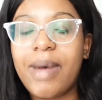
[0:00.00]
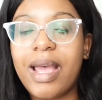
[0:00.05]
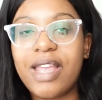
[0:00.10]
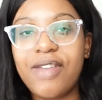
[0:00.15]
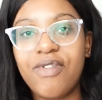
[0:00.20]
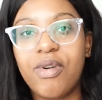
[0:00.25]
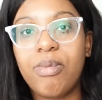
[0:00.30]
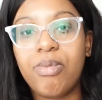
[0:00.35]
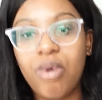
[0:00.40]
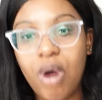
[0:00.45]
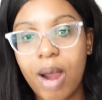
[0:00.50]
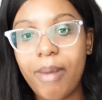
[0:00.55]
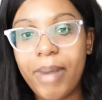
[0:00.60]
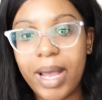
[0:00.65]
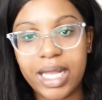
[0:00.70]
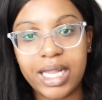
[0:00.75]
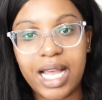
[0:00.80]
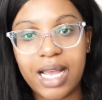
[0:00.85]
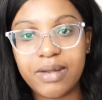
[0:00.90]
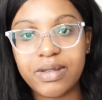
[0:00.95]
I even brought
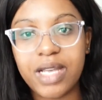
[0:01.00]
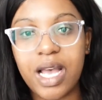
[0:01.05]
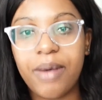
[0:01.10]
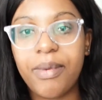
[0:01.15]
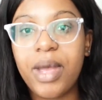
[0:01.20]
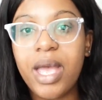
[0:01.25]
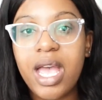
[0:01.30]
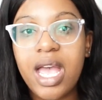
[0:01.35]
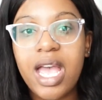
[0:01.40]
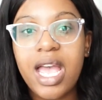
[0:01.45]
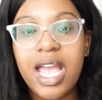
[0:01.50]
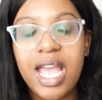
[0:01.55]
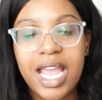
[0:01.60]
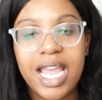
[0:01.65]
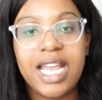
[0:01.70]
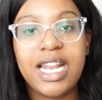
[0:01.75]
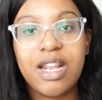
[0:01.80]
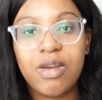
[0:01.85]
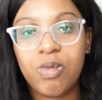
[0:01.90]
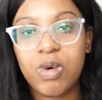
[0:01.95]
my laptop
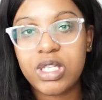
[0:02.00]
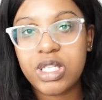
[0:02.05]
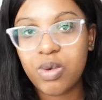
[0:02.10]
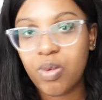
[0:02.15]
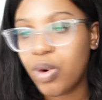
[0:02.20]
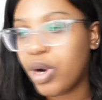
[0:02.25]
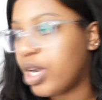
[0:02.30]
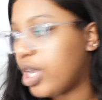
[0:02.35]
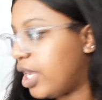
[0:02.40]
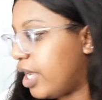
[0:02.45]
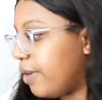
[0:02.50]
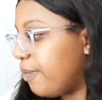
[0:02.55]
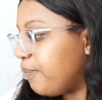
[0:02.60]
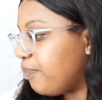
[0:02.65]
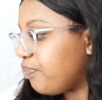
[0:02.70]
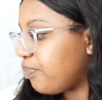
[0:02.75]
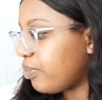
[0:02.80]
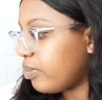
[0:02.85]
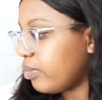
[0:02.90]
and it wasn't working.